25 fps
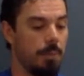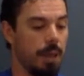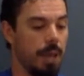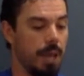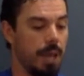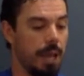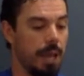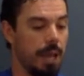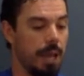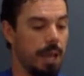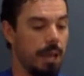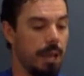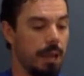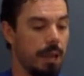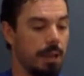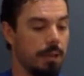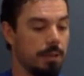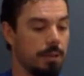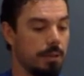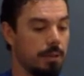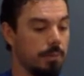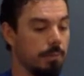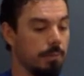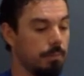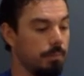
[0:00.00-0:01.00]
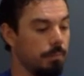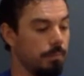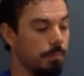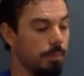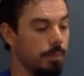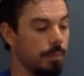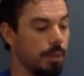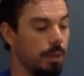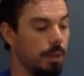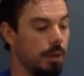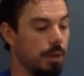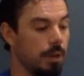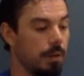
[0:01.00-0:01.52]
and
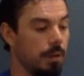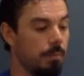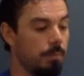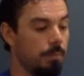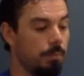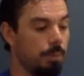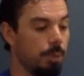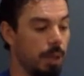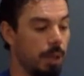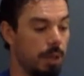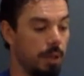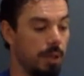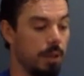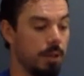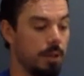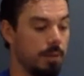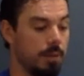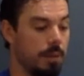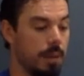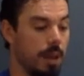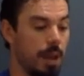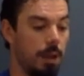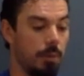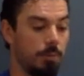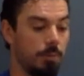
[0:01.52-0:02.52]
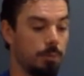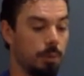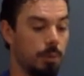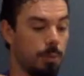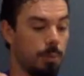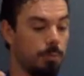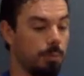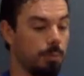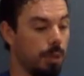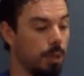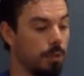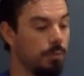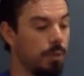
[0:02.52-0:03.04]
it helped
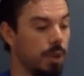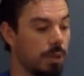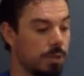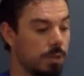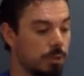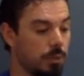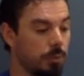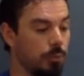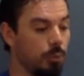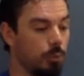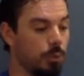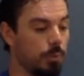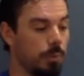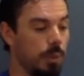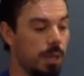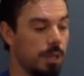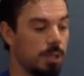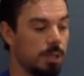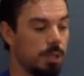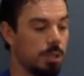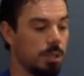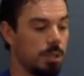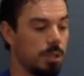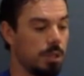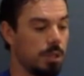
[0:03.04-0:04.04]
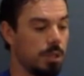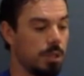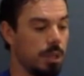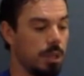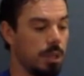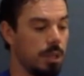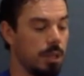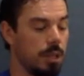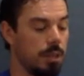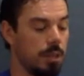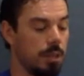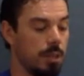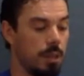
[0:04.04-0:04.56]
with blood vessel formation
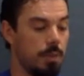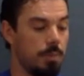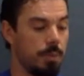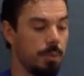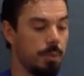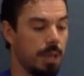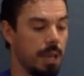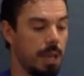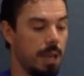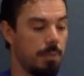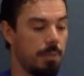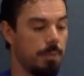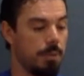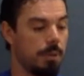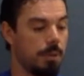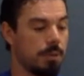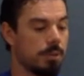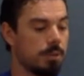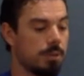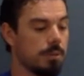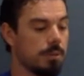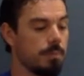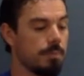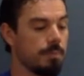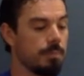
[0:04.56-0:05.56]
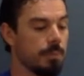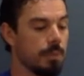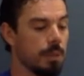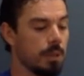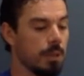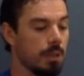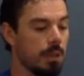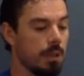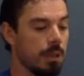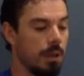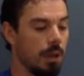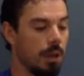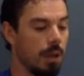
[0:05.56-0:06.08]
in the hippocampus.
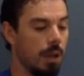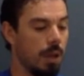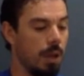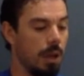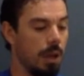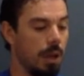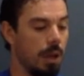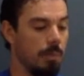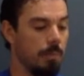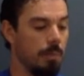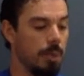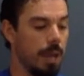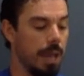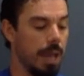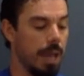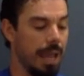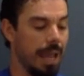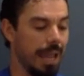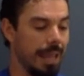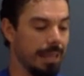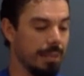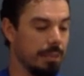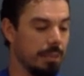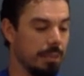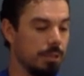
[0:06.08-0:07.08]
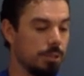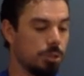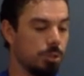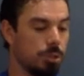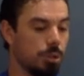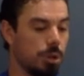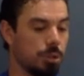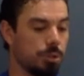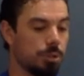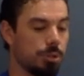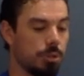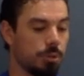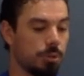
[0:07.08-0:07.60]
And these
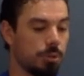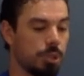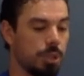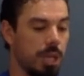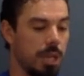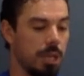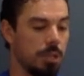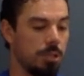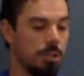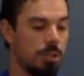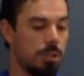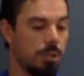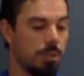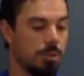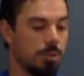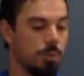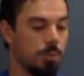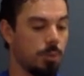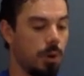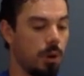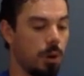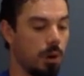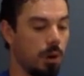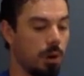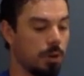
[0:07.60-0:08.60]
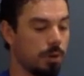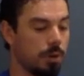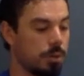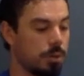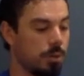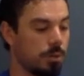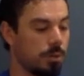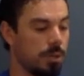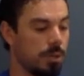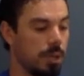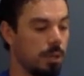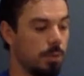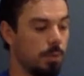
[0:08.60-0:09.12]
structural changes are
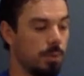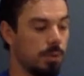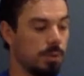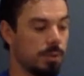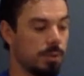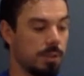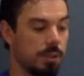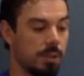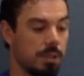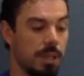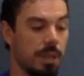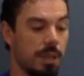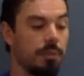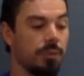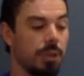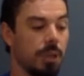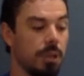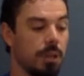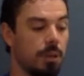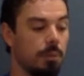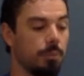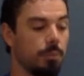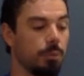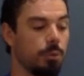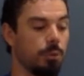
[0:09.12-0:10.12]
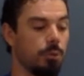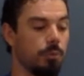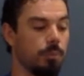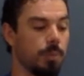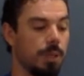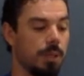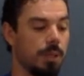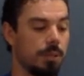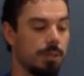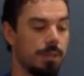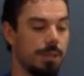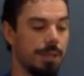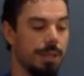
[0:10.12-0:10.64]
associated with significant
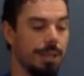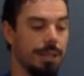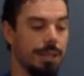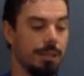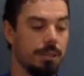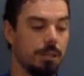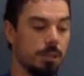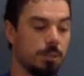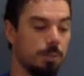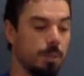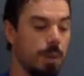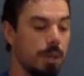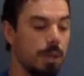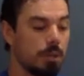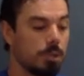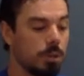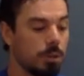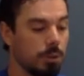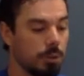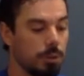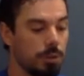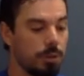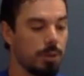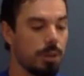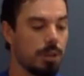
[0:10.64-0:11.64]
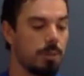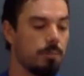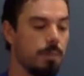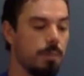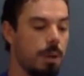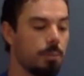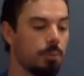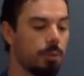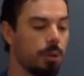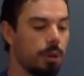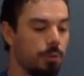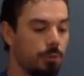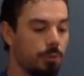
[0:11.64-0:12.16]
improvements in spatial learning,
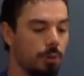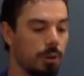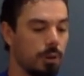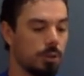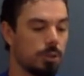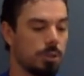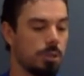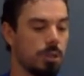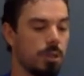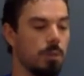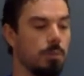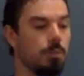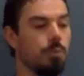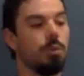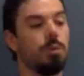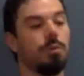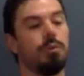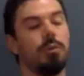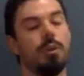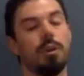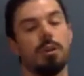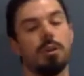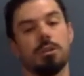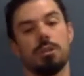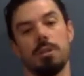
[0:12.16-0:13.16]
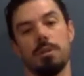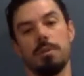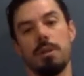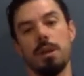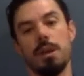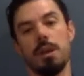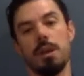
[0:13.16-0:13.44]
memory function, and mood function.